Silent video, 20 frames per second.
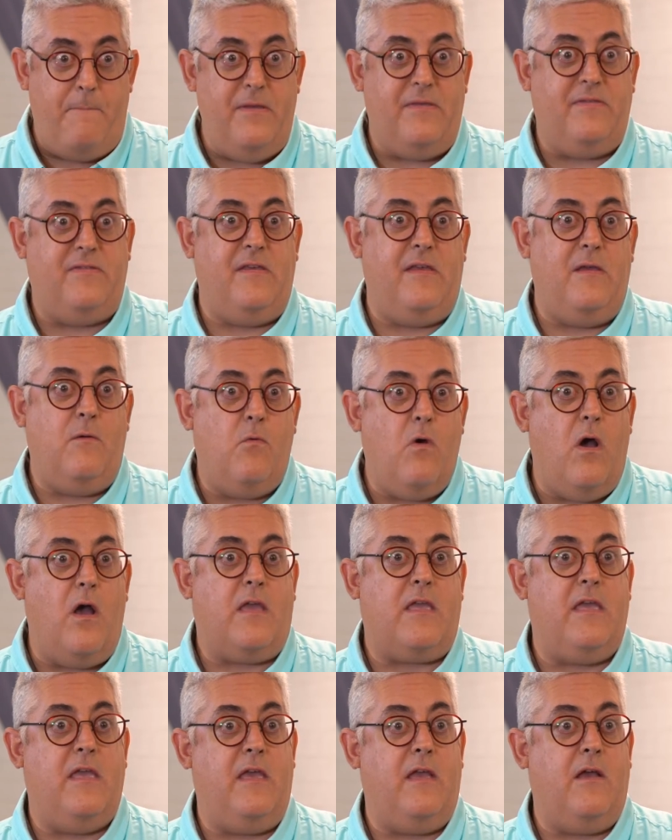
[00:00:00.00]
busy
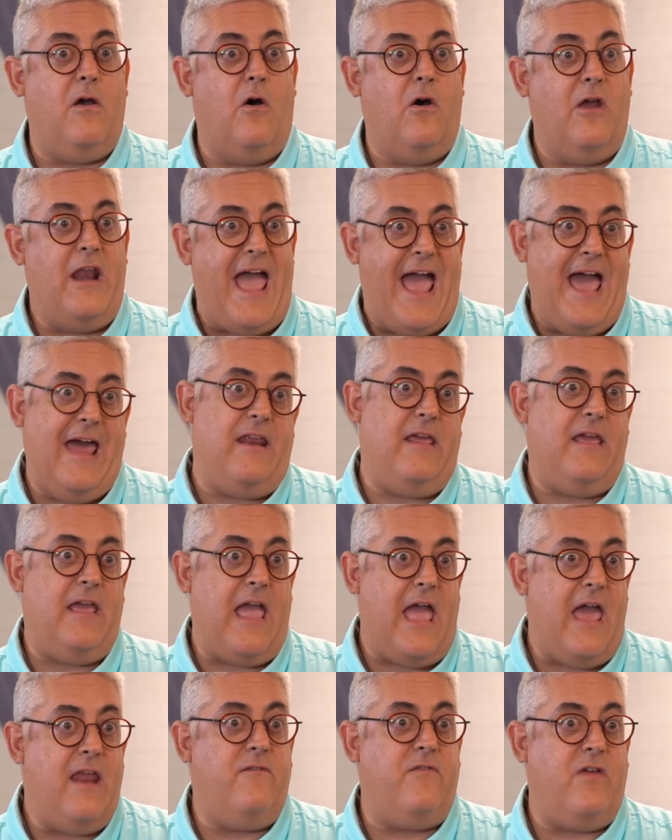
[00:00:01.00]
working on
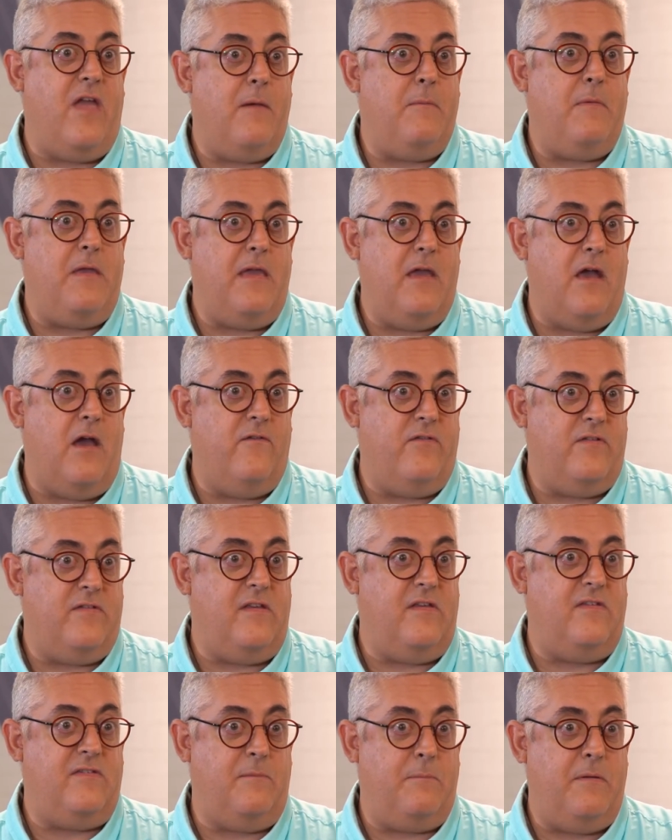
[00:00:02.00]
adding NVMe over
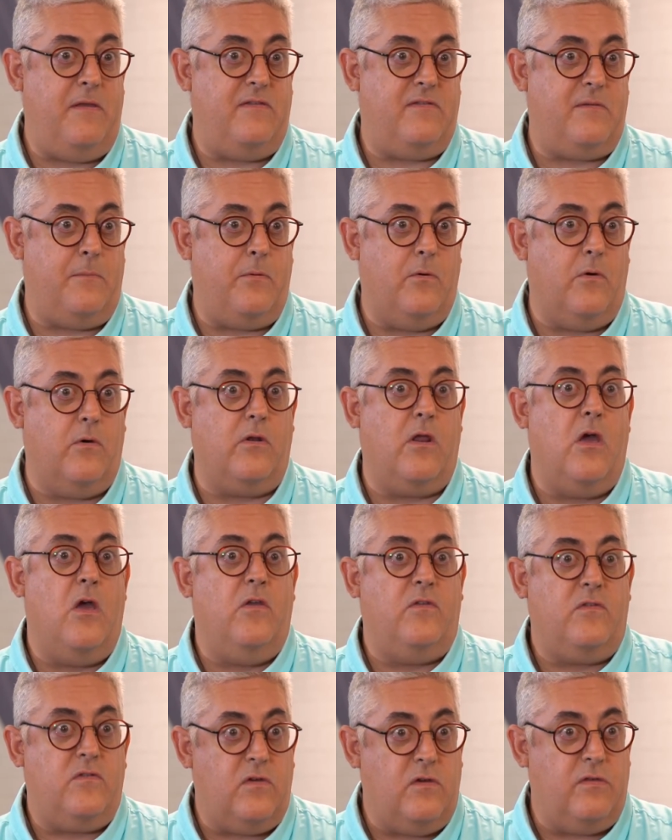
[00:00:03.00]
TCP support
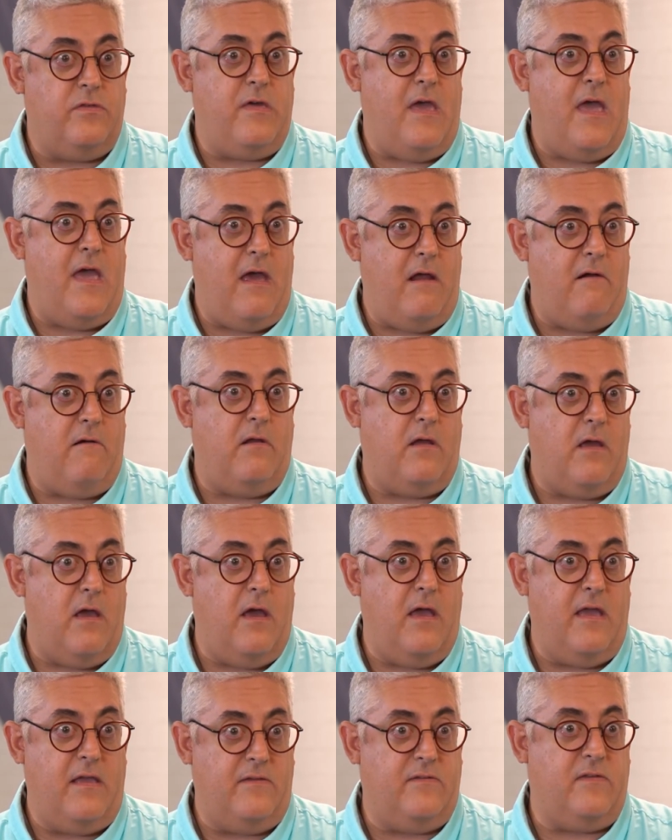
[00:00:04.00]
to their
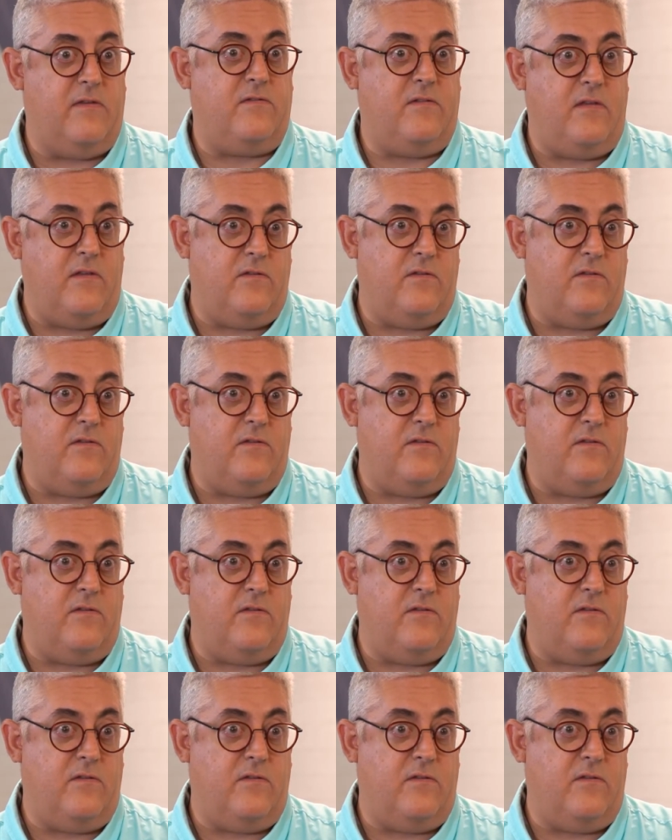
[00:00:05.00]
existing